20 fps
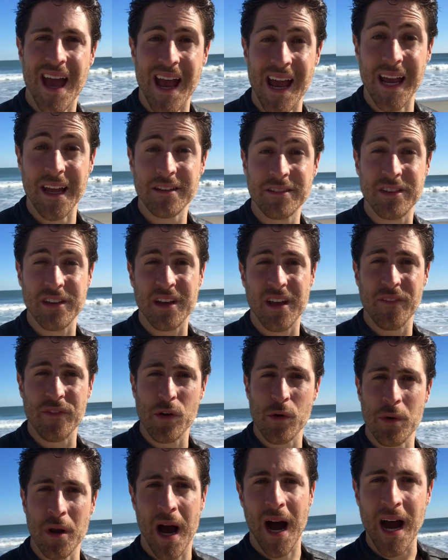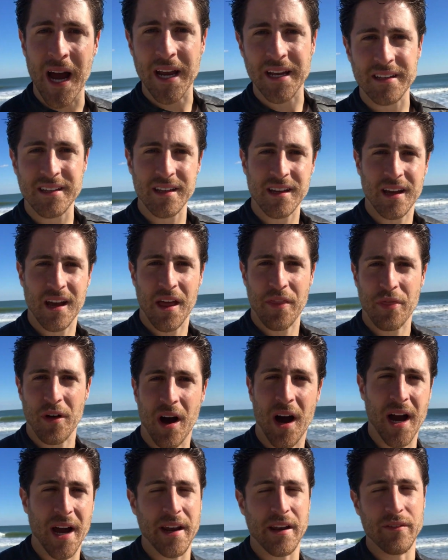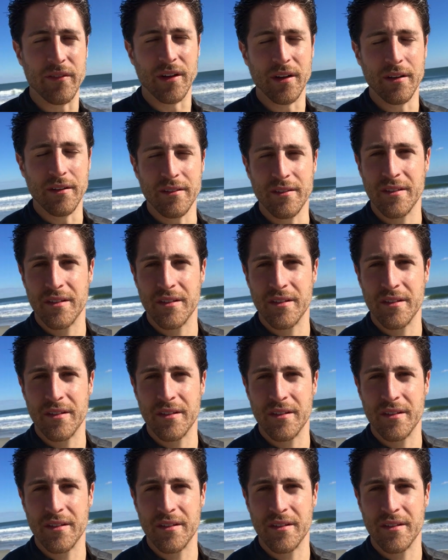And to give you an idea at the height of it,